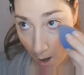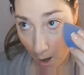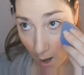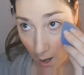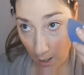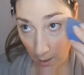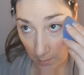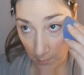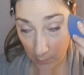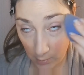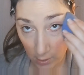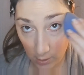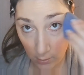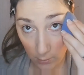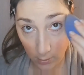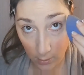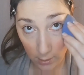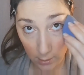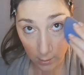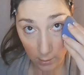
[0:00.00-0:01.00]
I'm just
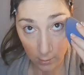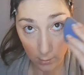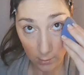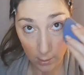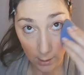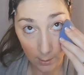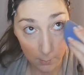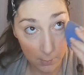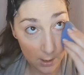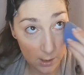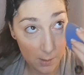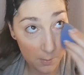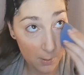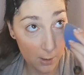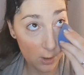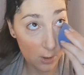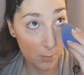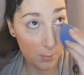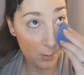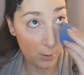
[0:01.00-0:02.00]
going to take my
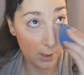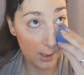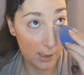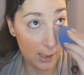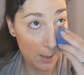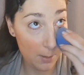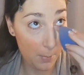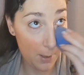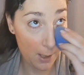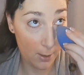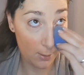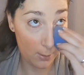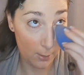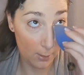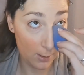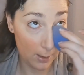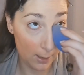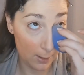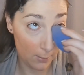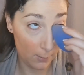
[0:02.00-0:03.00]
sponge and press that powder
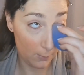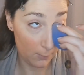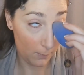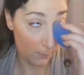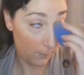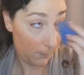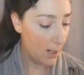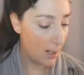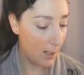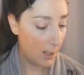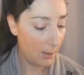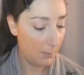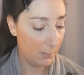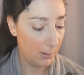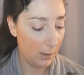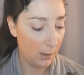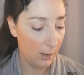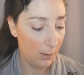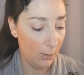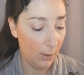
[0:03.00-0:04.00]
down. I'm
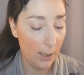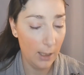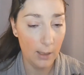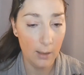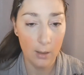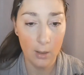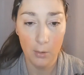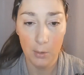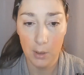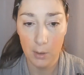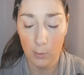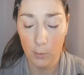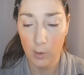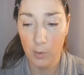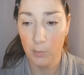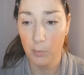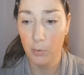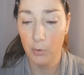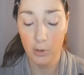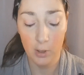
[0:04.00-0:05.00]
going to go ahead and go in with
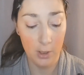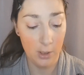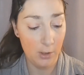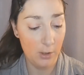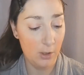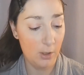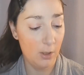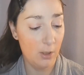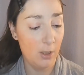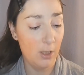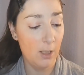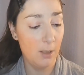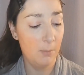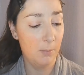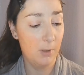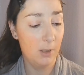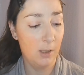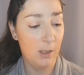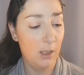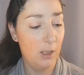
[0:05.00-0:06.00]
bronzer. I'm
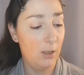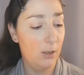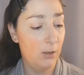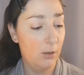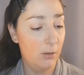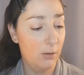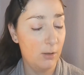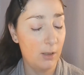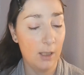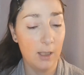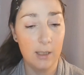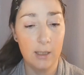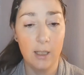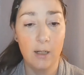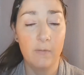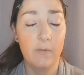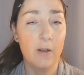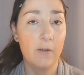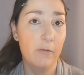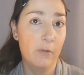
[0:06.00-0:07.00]
going to use, like I said,
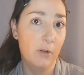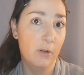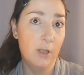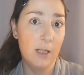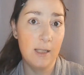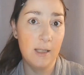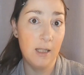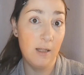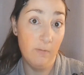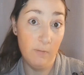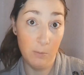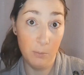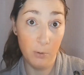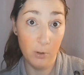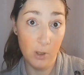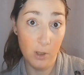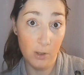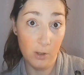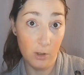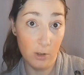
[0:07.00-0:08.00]
I've never received a
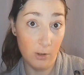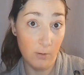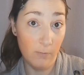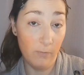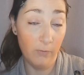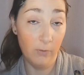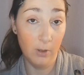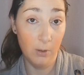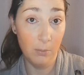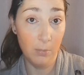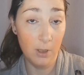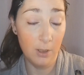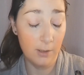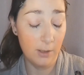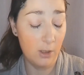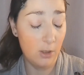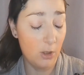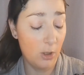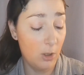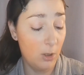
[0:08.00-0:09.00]
bronzer from
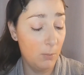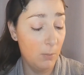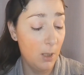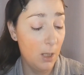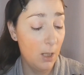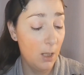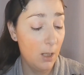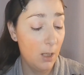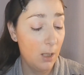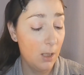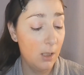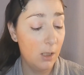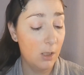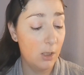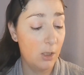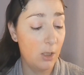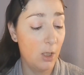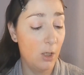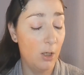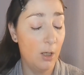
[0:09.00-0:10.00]
BoxyCharm,
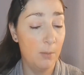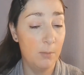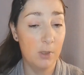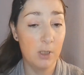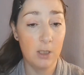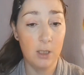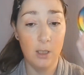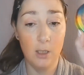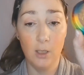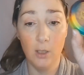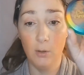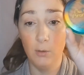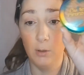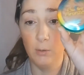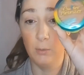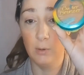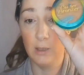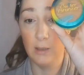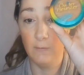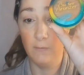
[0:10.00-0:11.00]
so I'm just going to go in
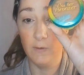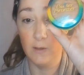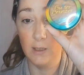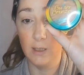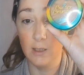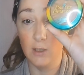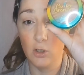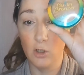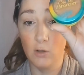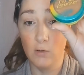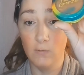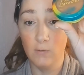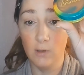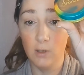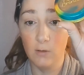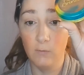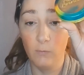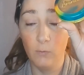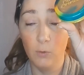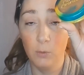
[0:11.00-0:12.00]
with the
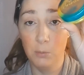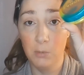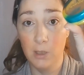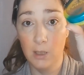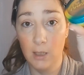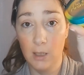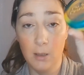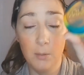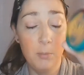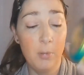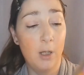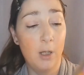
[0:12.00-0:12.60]
Physicians Formula